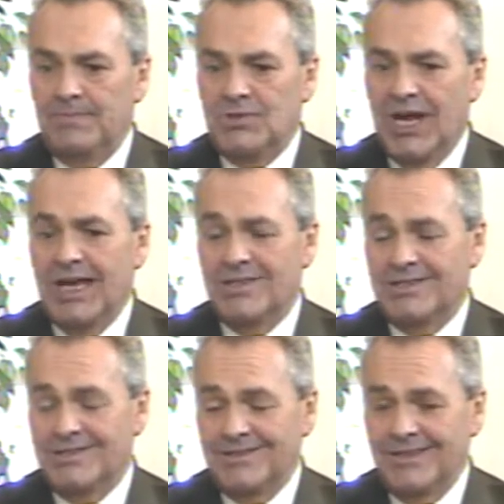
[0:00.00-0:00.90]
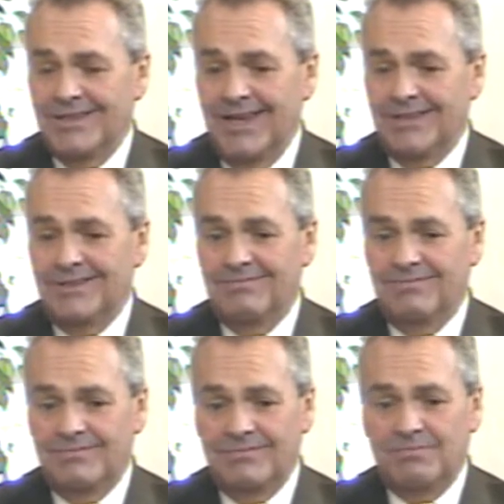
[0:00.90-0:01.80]
Johns that
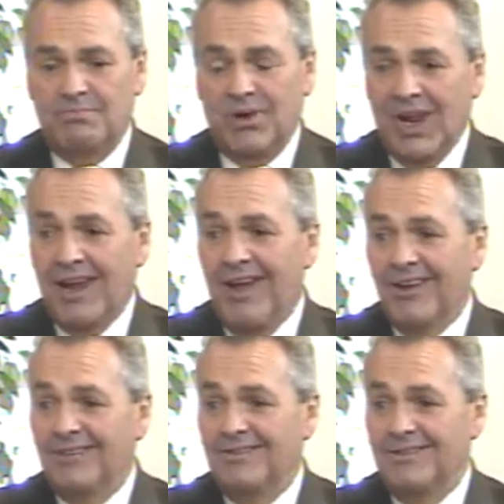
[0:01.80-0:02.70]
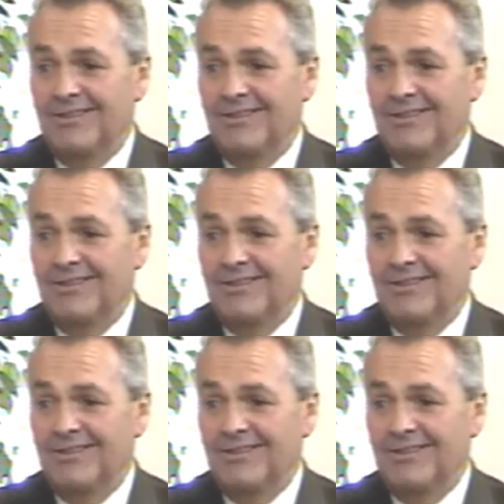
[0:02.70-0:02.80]
prey on